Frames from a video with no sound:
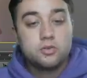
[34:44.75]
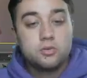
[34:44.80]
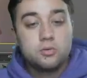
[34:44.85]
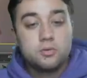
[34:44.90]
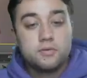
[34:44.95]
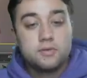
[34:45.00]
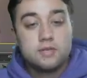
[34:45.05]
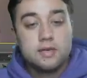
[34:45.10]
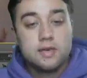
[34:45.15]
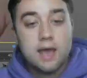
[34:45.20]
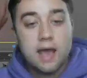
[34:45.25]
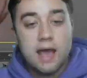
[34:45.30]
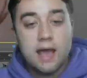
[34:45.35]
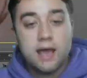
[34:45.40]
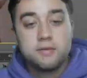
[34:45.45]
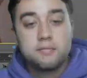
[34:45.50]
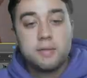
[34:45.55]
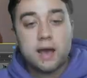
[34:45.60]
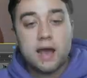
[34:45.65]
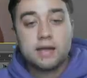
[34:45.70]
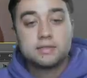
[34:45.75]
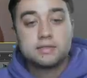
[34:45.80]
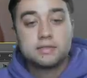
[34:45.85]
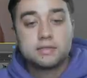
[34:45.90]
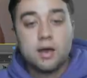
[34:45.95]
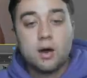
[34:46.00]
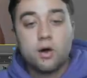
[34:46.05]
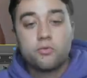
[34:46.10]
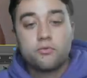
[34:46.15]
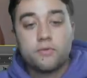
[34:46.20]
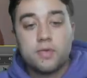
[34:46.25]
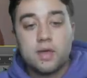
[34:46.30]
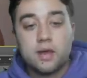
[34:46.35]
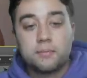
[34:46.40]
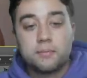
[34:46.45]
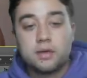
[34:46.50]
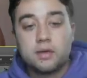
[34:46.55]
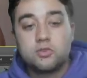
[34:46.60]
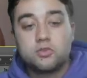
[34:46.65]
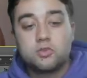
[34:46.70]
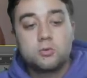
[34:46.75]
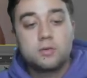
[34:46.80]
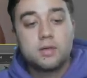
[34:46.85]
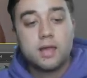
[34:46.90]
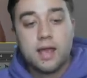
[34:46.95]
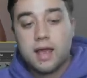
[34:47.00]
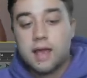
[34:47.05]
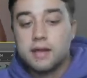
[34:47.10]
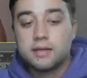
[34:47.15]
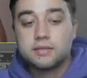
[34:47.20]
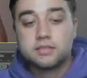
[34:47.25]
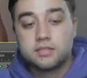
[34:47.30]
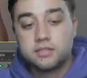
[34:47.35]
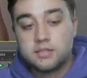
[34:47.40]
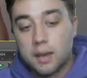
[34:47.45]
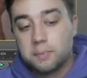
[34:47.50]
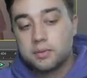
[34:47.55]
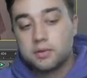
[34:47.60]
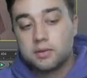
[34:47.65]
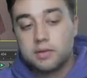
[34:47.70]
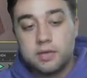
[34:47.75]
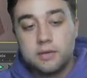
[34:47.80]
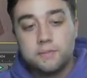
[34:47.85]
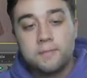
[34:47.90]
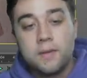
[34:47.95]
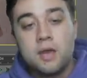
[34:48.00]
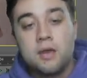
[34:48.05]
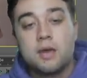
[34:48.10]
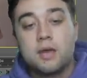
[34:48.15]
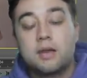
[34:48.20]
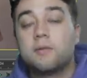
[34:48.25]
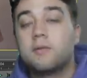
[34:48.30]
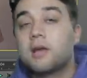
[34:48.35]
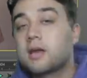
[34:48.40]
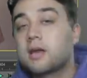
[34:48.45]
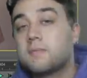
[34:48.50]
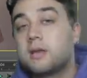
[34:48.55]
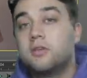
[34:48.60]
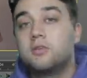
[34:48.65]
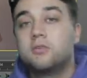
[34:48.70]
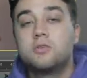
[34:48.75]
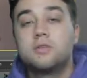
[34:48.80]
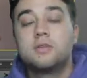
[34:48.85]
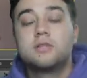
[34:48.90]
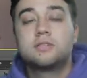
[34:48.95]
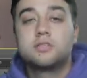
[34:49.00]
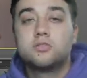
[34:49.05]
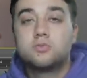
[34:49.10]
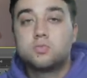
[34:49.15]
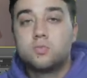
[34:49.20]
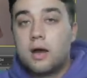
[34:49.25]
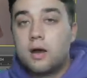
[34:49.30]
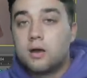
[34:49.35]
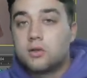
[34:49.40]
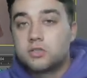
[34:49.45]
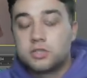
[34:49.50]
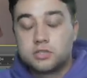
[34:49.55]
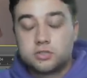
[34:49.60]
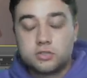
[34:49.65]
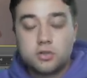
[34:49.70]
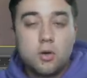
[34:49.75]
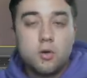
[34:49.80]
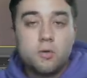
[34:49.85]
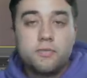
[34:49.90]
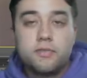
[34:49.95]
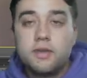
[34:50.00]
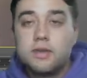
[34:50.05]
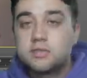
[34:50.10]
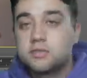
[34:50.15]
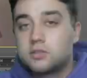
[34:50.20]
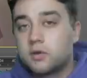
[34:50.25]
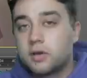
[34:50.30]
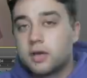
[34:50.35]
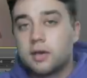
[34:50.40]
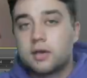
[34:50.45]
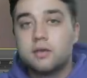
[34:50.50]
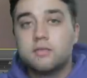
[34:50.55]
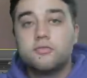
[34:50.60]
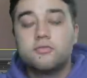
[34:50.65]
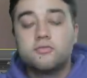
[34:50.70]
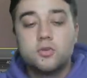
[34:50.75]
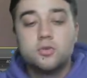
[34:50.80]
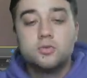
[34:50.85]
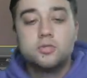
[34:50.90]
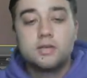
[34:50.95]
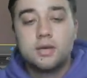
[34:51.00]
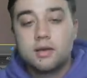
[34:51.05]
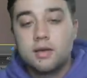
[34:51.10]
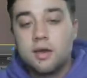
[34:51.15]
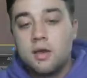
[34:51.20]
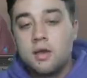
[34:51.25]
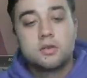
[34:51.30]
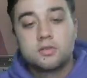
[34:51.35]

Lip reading: do the head by itself, and then I'm going to do the hands separately, and I recommend you do this as well just so things don't get confusing.